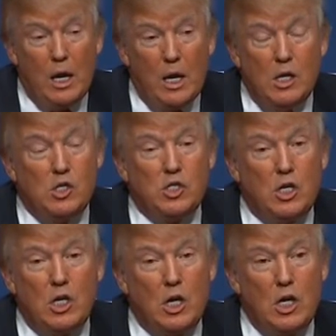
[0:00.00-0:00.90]

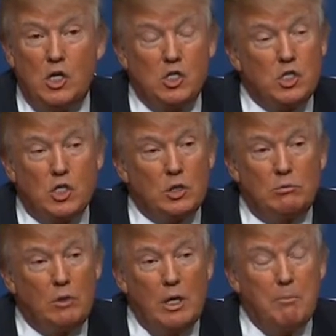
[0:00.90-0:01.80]
is
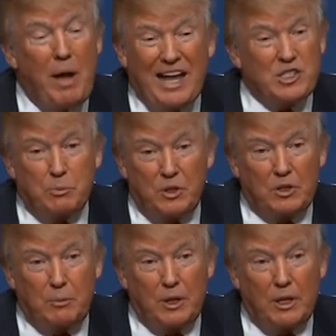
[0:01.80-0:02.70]
impossible
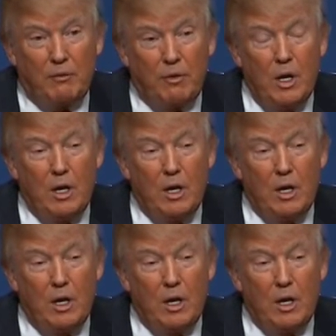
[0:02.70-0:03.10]
to believe.